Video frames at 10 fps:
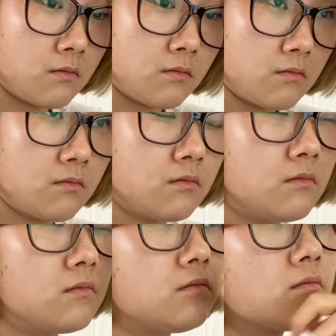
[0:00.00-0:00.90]
So you should have the
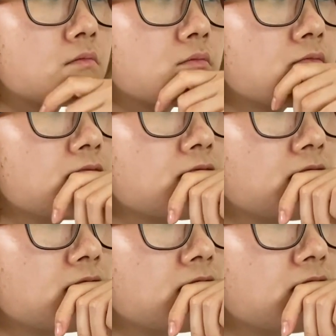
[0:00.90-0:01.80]
thing set up in the
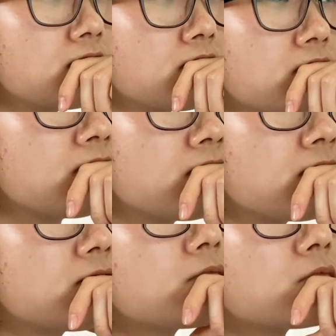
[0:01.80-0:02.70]
first 3 to
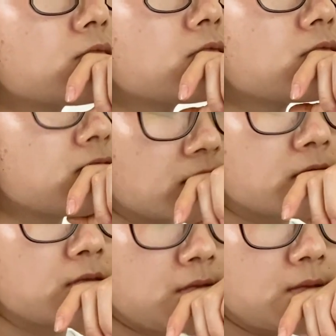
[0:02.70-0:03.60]
4 minutes
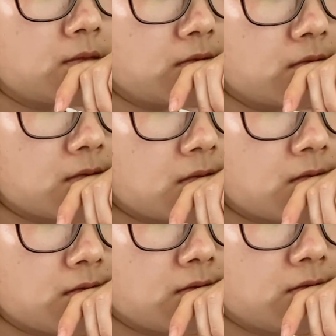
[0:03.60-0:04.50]
mm-hmm.
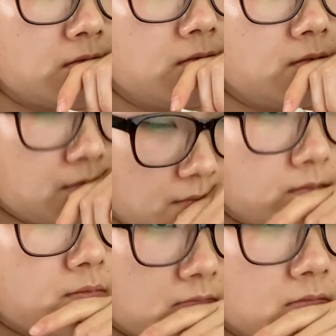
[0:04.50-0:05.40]
of the presentation,
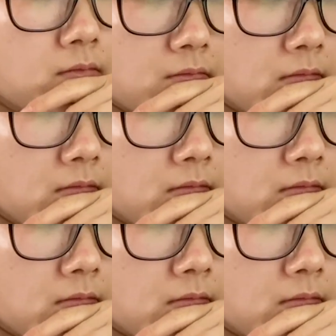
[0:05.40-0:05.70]
okay?